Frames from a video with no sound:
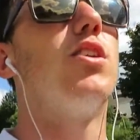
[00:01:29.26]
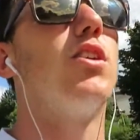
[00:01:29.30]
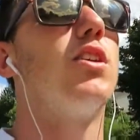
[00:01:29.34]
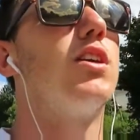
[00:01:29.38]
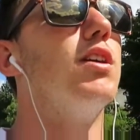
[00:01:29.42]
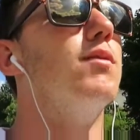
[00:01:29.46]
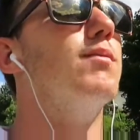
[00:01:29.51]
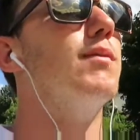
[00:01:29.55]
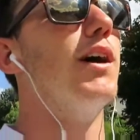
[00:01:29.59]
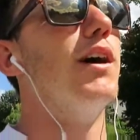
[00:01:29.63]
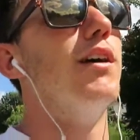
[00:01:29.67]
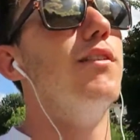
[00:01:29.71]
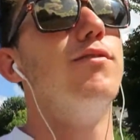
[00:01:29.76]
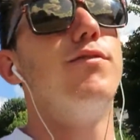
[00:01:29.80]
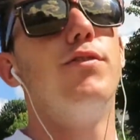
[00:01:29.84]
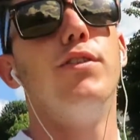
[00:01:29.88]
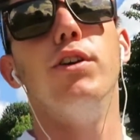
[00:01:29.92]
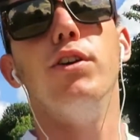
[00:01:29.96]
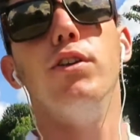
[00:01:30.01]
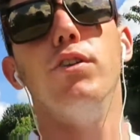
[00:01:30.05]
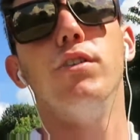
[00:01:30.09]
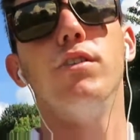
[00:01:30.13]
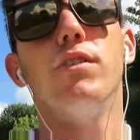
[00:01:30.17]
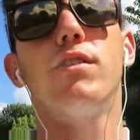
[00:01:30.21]
cooking my own
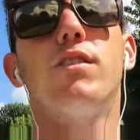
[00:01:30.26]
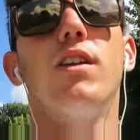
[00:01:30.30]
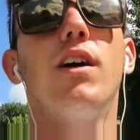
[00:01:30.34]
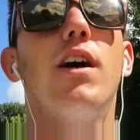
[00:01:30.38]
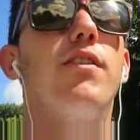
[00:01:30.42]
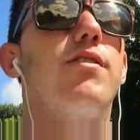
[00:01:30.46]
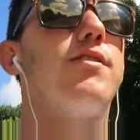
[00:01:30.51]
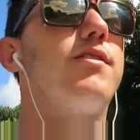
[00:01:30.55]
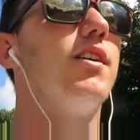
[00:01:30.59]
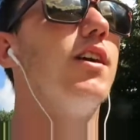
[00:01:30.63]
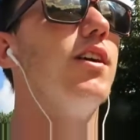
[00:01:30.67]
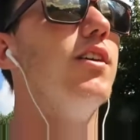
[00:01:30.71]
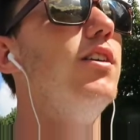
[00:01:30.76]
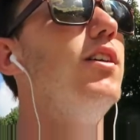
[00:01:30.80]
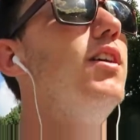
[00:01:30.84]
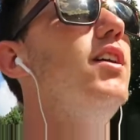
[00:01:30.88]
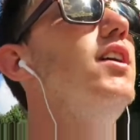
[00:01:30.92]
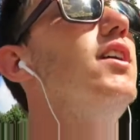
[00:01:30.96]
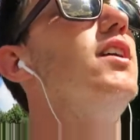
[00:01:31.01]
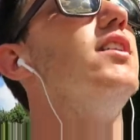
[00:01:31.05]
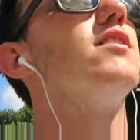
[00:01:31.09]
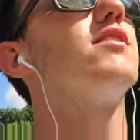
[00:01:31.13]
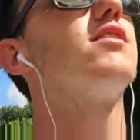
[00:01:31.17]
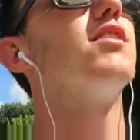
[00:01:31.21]
food and stuff so
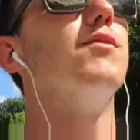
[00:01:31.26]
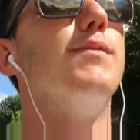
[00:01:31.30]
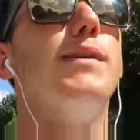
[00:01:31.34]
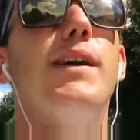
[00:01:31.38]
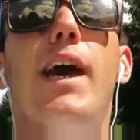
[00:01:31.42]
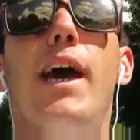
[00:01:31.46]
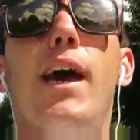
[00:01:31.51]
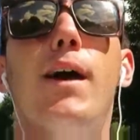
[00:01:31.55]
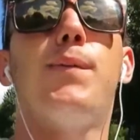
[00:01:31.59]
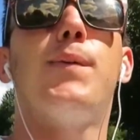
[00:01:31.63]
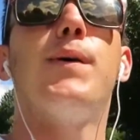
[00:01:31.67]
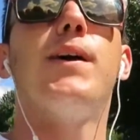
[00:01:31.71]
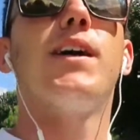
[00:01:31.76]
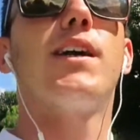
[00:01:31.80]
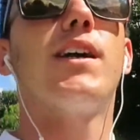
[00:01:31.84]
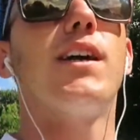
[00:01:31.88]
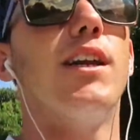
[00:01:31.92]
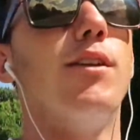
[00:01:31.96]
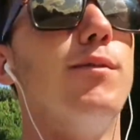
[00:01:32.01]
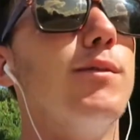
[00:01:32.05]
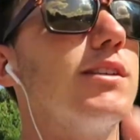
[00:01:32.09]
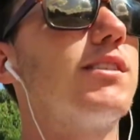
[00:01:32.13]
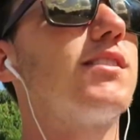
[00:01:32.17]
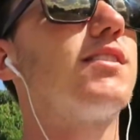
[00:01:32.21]
it's gonna be epic
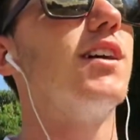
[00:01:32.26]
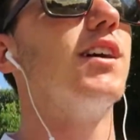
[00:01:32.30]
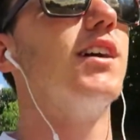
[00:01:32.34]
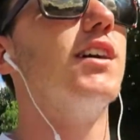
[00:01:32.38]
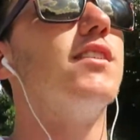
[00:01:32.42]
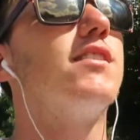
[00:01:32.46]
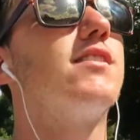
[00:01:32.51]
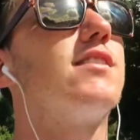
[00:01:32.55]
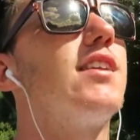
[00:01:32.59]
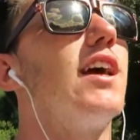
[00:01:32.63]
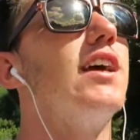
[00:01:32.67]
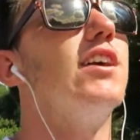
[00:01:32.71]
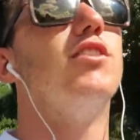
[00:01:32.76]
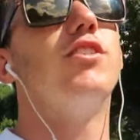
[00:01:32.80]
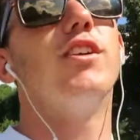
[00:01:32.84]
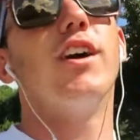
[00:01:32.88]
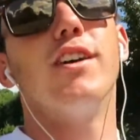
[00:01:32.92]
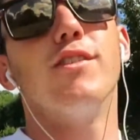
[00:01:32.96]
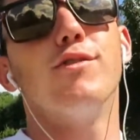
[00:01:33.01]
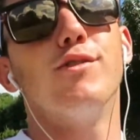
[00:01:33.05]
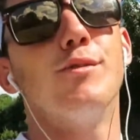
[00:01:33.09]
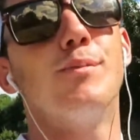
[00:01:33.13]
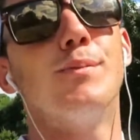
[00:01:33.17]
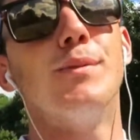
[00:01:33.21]
and I'm excited to take you
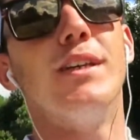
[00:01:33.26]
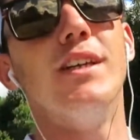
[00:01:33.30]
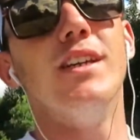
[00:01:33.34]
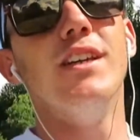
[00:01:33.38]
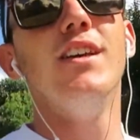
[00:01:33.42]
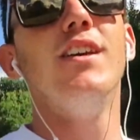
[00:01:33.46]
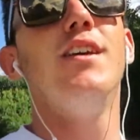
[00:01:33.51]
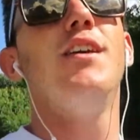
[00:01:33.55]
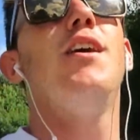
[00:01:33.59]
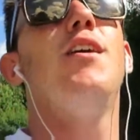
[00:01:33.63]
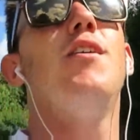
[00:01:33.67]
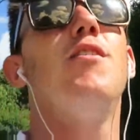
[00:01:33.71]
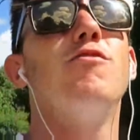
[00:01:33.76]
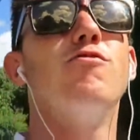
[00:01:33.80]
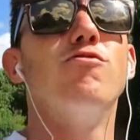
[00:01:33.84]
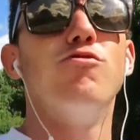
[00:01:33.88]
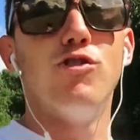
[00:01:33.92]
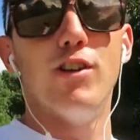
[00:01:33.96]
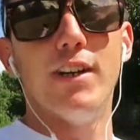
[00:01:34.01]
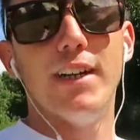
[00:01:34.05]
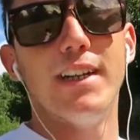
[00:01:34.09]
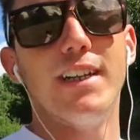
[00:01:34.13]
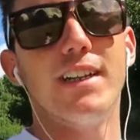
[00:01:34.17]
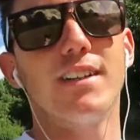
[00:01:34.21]
guys with me
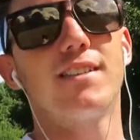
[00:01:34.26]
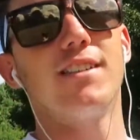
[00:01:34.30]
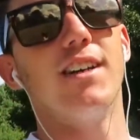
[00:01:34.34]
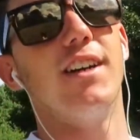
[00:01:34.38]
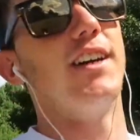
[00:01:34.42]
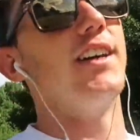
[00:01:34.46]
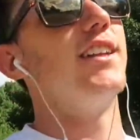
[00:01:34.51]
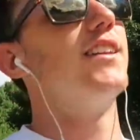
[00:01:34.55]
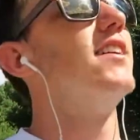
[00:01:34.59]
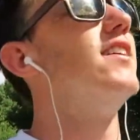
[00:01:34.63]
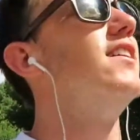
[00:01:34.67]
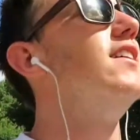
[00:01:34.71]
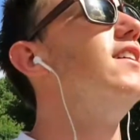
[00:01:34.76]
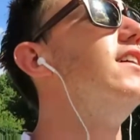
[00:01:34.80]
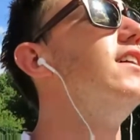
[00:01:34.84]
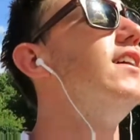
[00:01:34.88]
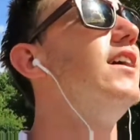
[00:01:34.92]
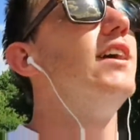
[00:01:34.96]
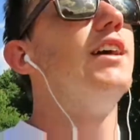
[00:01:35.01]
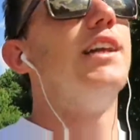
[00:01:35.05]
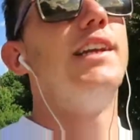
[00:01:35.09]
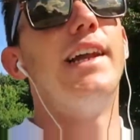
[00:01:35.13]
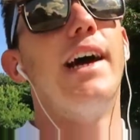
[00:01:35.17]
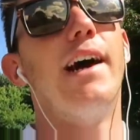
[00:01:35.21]
really excited
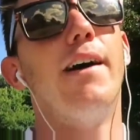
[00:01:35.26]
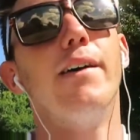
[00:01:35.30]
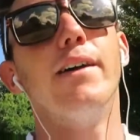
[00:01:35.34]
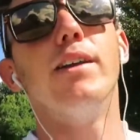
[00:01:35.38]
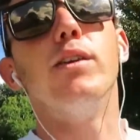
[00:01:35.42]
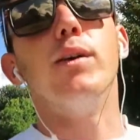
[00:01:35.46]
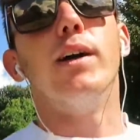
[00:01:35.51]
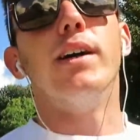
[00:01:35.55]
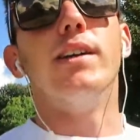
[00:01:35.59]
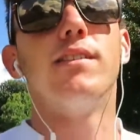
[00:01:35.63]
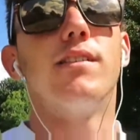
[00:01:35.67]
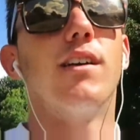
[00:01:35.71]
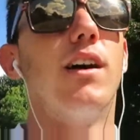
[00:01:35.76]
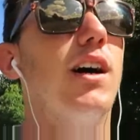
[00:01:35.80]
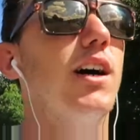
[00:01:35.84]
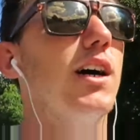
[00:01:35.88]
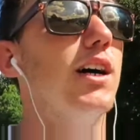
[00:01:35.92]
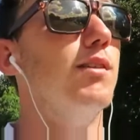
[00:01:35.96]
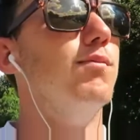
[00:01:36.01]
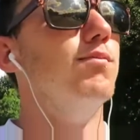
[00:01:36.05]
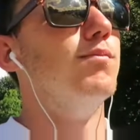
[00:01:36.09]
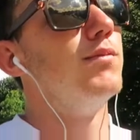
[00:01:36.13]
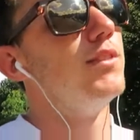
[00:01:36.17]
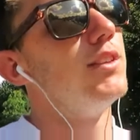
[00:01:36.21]
now anyways
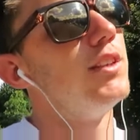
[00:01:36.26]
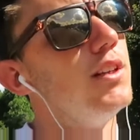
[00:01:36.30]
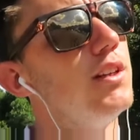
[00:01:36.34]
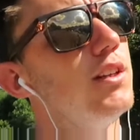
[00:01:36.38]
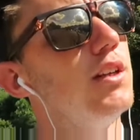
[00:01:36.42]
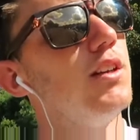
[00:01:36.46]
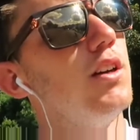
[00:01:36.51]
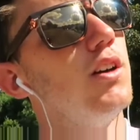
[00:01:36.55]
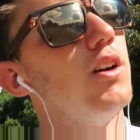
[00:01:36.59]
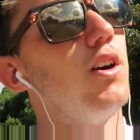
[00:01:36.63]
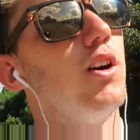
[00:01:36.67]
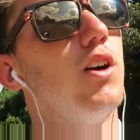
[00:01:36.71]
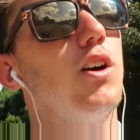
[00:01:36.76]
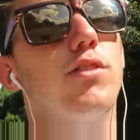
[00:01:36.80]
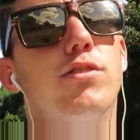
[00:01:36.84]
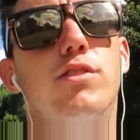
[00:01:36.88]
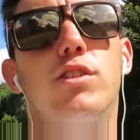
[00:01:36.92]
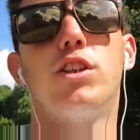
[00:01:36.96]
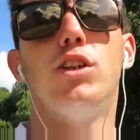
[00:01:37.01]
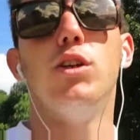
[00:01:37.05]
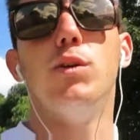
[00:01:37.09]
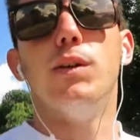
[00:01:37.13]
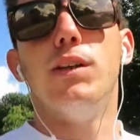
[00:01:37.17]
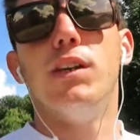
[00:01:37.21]
I'm off
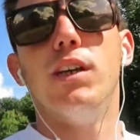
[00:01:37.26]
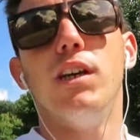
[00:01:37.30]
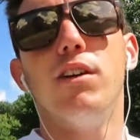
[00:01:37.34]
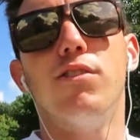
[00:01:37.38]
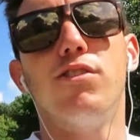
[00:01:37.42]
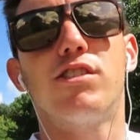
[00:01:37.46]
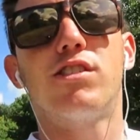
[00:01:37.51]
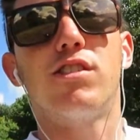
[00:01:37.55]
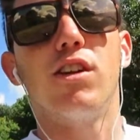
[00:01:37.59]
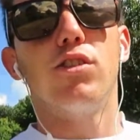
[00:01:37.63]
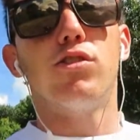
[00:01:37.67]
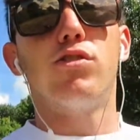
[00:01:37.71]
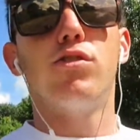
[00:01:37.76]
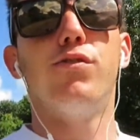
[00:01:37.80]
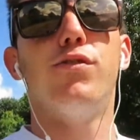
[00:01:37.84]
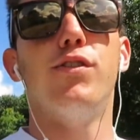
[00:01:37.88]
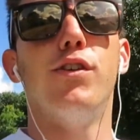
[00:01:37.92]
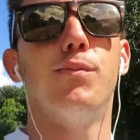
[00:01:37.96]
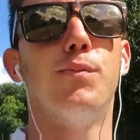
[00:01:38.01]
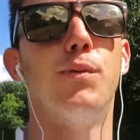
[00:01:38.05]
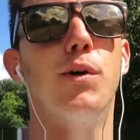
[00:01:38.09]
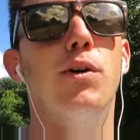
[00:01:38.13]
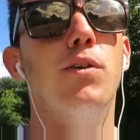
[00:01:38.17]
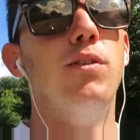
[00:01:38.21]
to QED for social
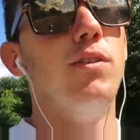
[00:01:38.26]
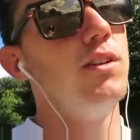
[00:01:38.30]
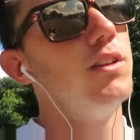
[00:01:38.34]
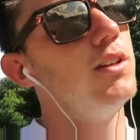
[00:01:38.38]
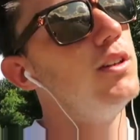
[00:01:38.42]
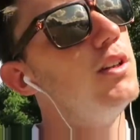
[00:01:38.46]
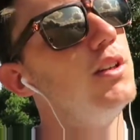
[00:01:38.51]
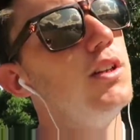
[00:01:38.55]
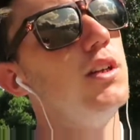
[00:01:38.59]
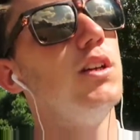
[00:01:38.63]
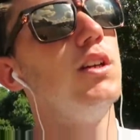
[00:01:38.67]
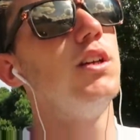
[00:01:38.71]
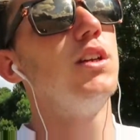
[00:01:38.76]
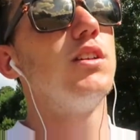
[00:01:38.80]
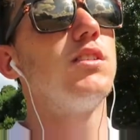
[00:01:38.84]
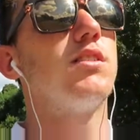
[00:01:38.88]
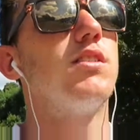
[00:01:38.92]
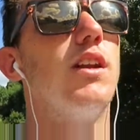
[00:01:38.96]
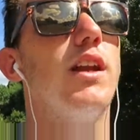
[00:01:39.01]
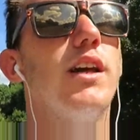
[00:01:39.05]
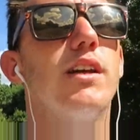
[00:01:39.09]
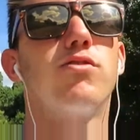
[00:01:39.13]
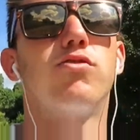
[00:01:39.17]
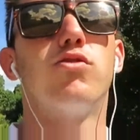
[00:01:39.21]
football.
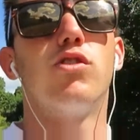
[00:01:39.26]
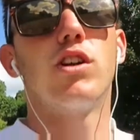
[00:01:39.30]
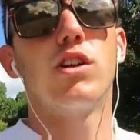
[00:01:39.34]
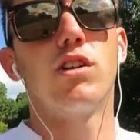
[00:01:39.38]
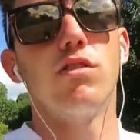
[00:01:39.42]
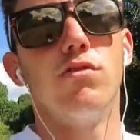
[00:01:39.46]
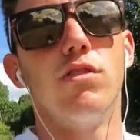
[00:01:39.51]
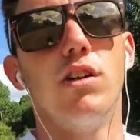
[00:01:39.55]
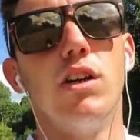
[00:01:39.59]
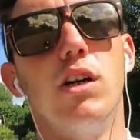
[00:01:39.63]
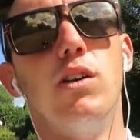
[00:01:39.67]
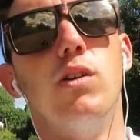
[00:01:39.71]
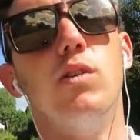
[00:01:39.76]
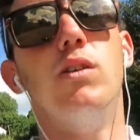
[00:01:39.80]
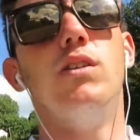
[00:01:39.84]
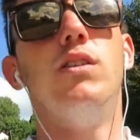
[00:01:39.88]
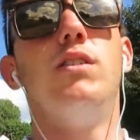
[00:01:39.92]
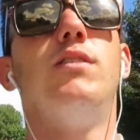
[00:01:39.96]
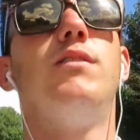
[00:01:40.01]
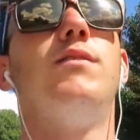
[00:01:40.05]
So let's rock and roll.